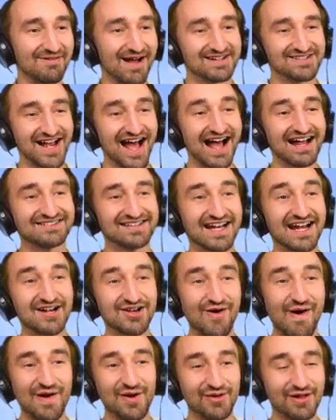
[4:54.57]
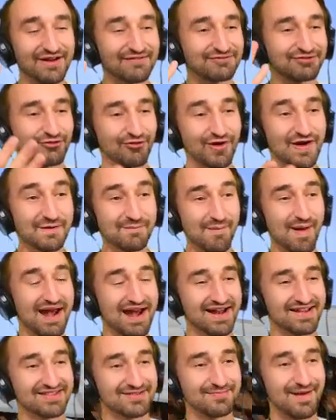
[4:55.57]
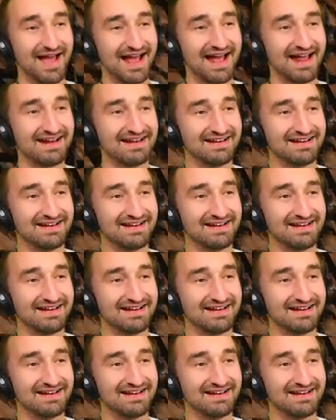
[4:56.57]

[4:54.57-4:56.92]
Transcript: Bitch, I didn't know I'd live three minutes, man.